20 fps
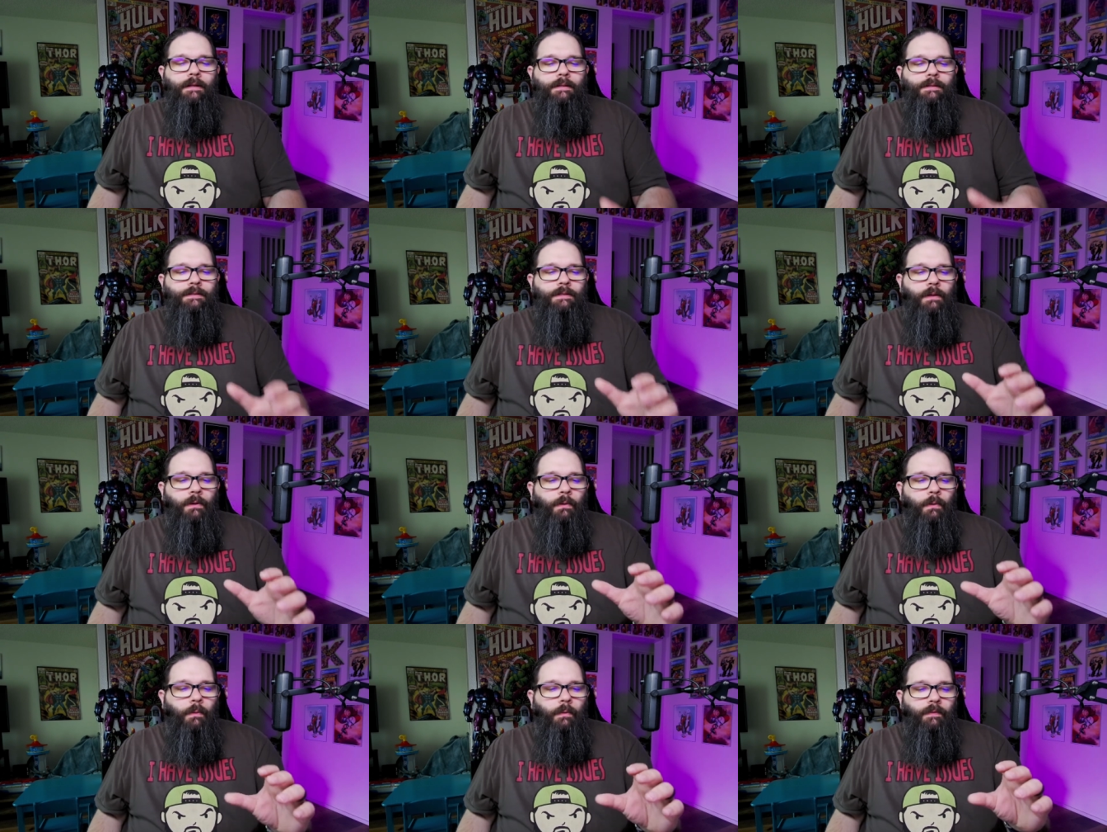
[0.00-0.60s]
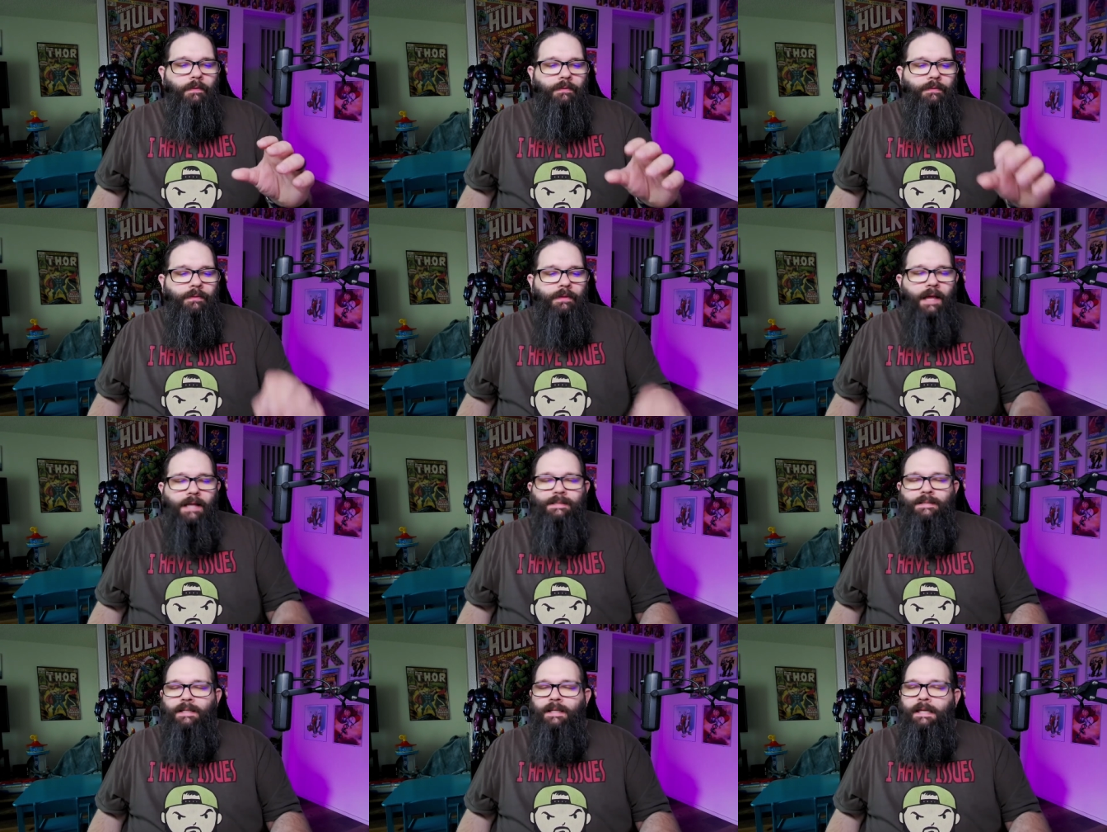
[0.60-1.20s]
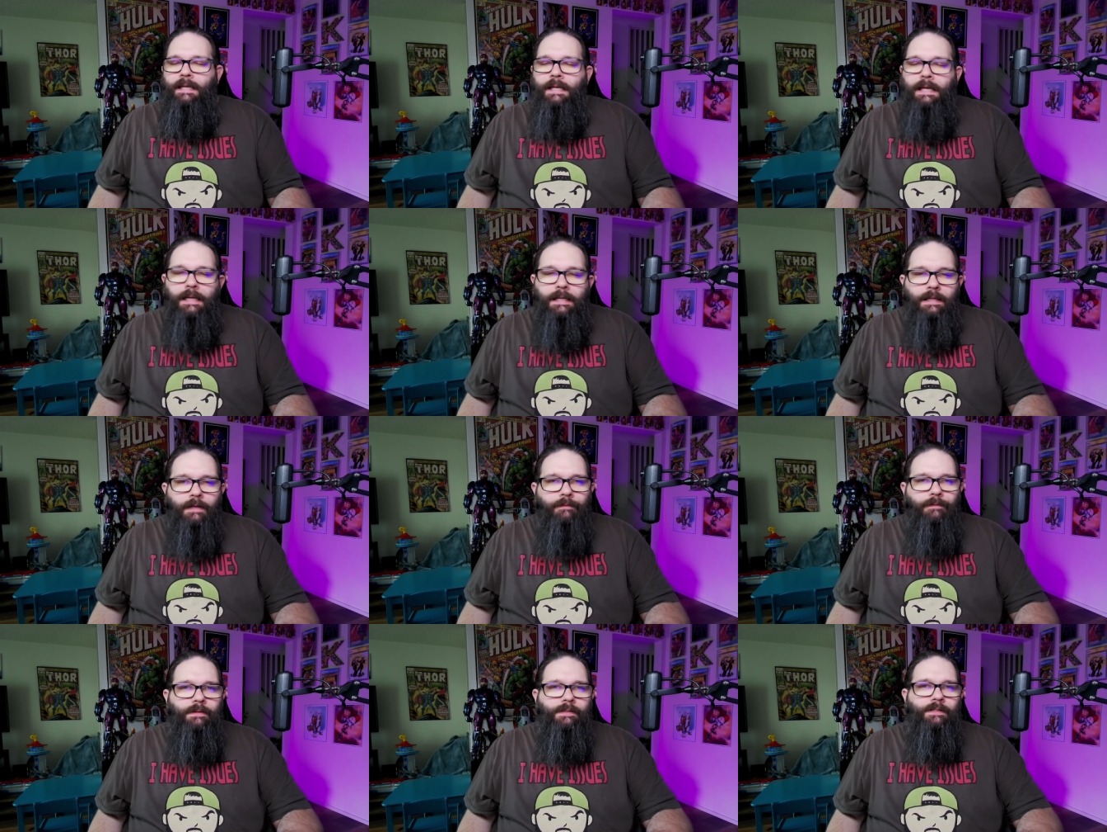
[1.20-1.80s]
So that's a key
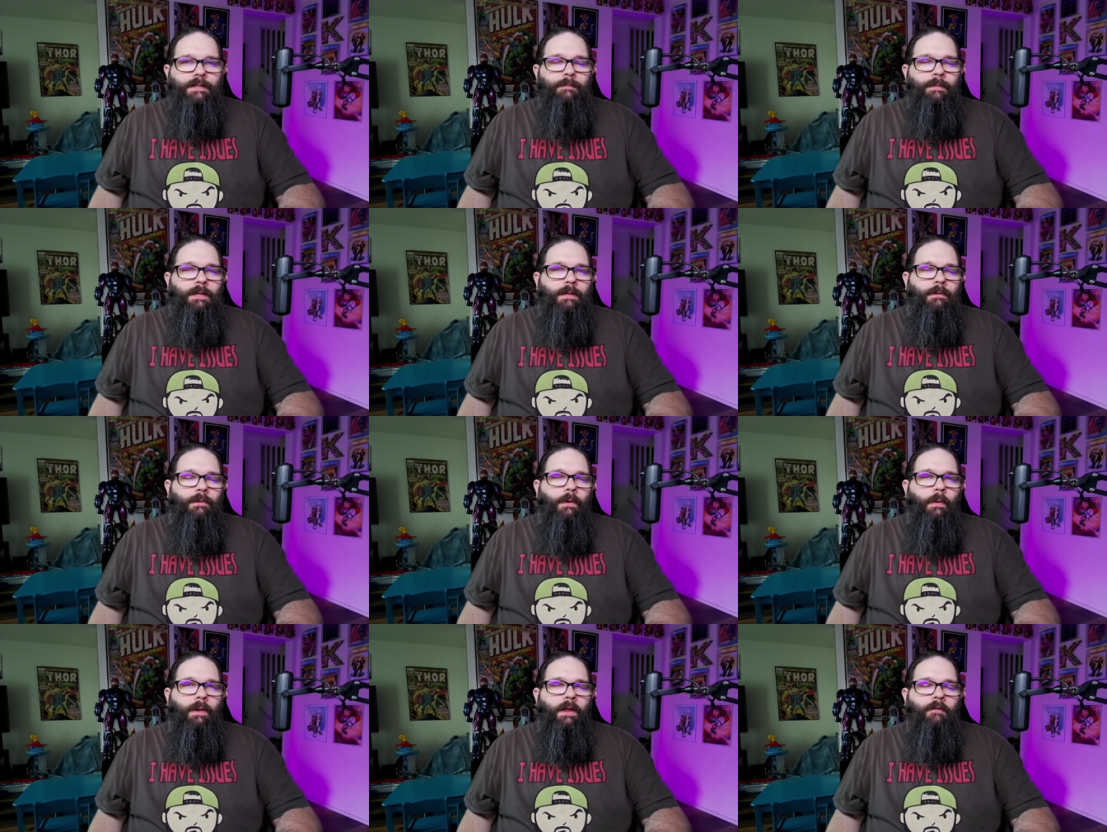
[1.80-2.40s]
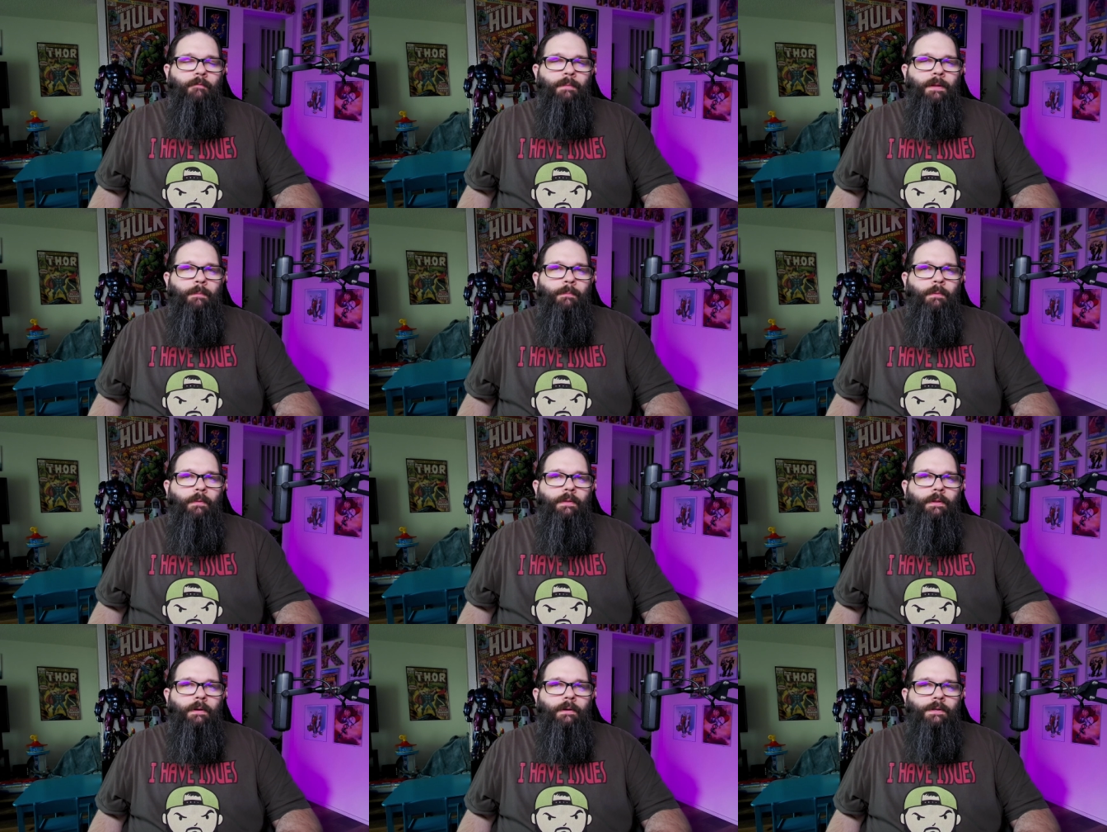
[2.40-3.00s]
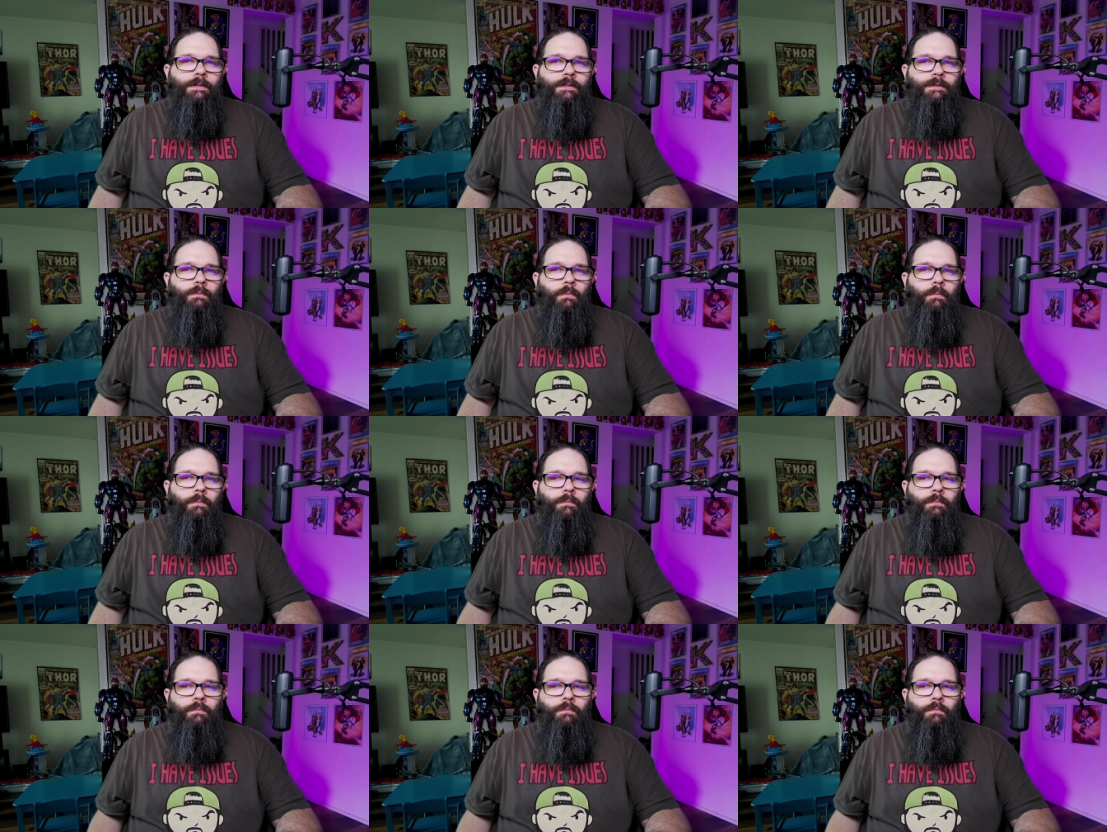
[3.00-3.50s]
difference to me. You don't have people that are just